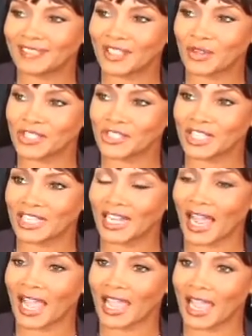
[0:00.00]
Christian and
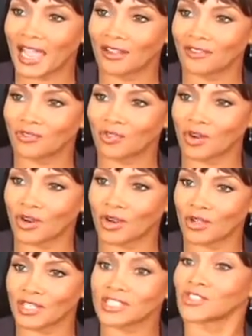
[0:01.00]
I have,
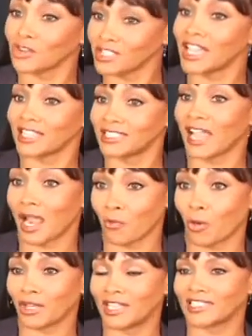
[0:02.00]
this is our second time
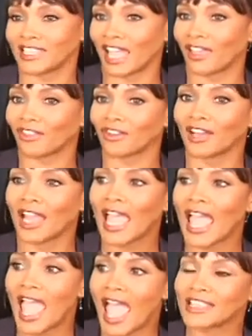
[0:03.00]
working together.
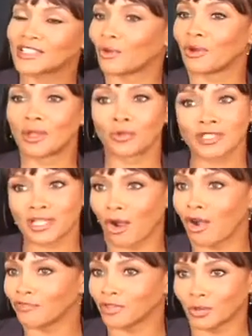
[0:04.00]
And so it was an
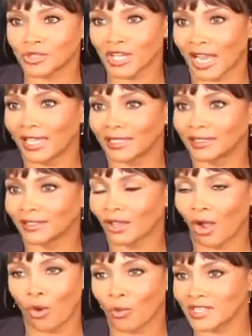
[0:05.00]
offer, which I
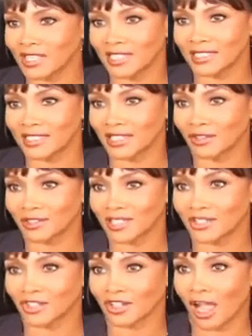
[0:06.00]
always consider
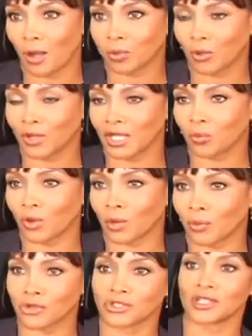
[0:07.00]
such a compliment when a
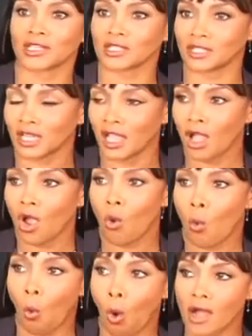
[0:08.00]
person doesn't
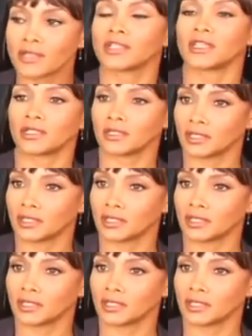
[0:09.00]
want to